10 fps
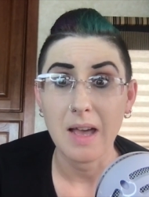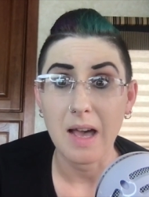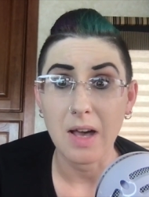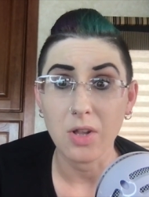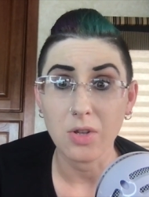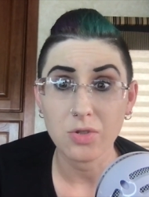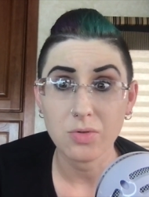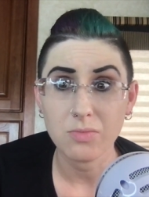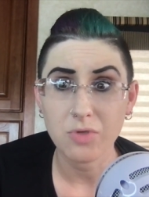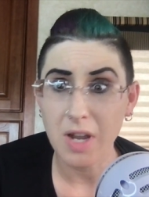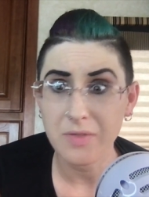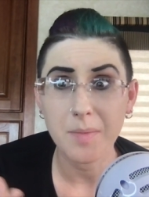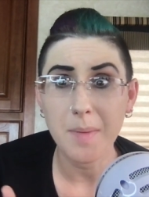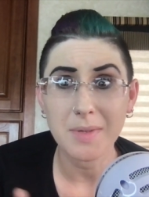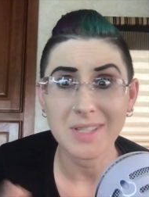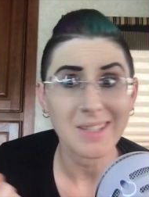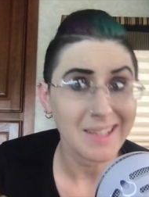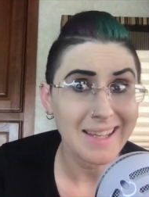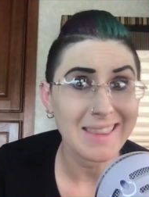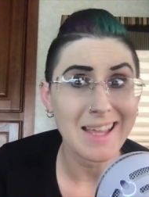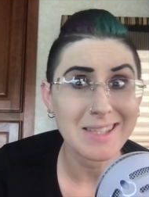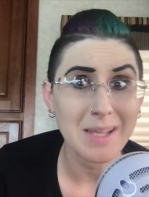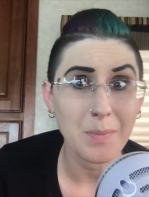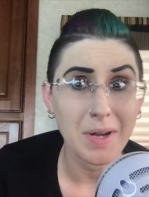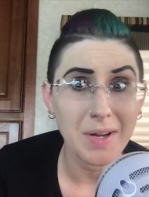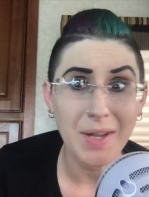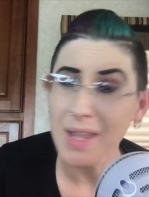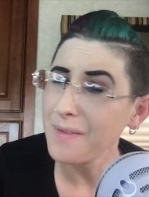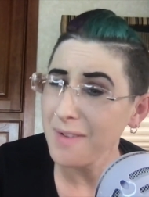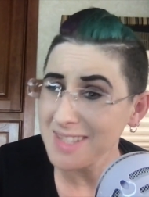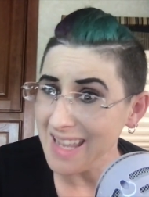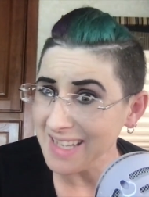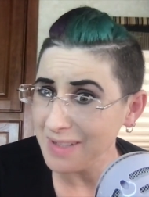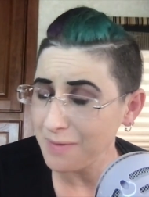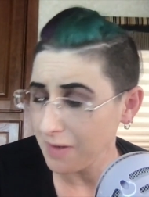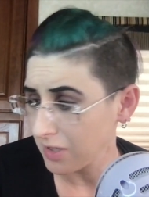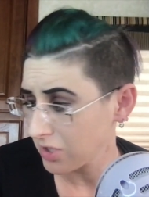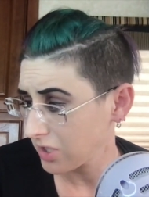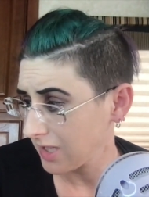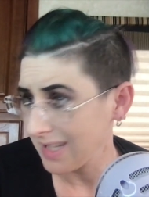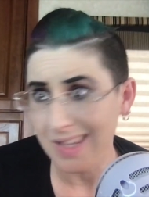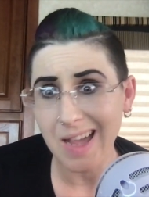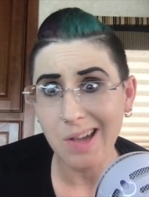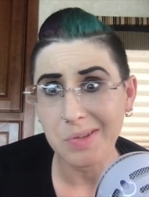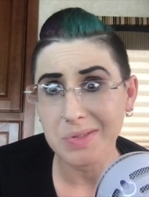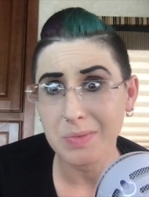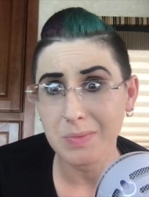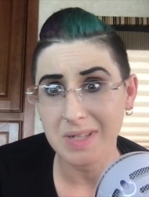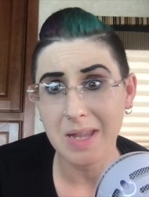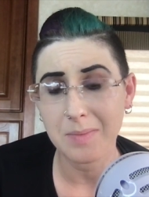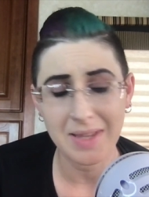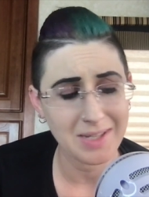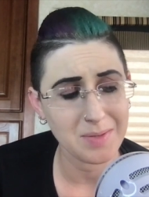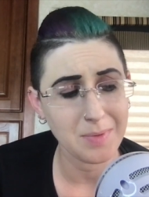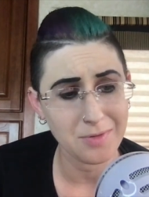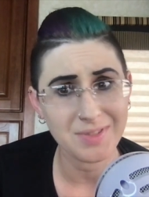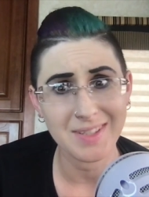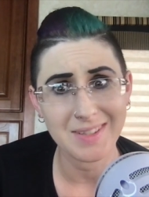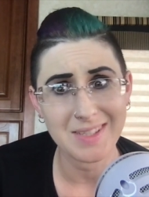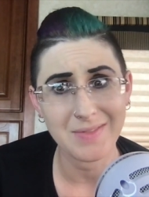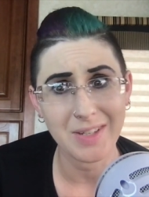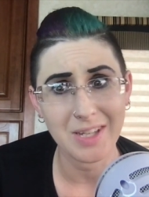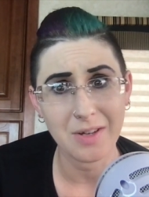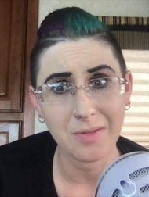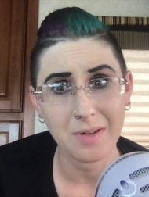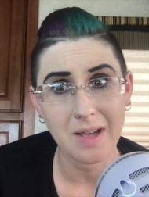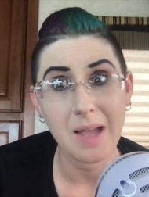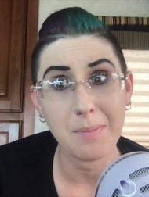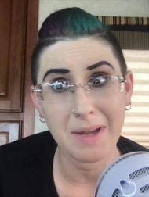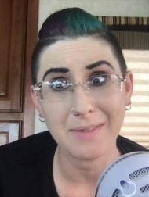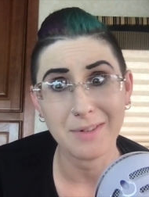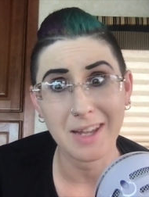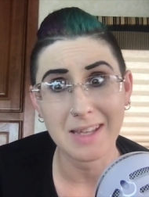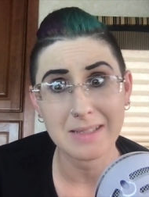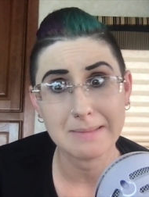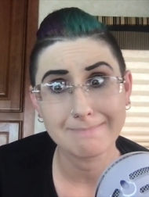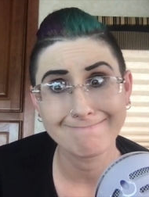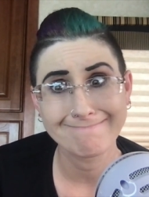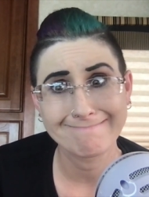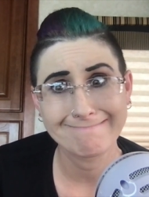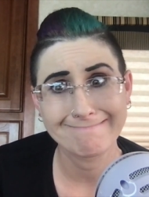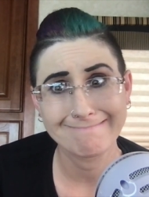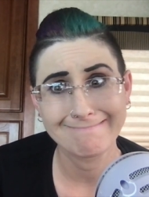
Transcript: I'll try and remember to link that somewhere if executive functioning allows when I am later posting this video. I might forget. Hmm.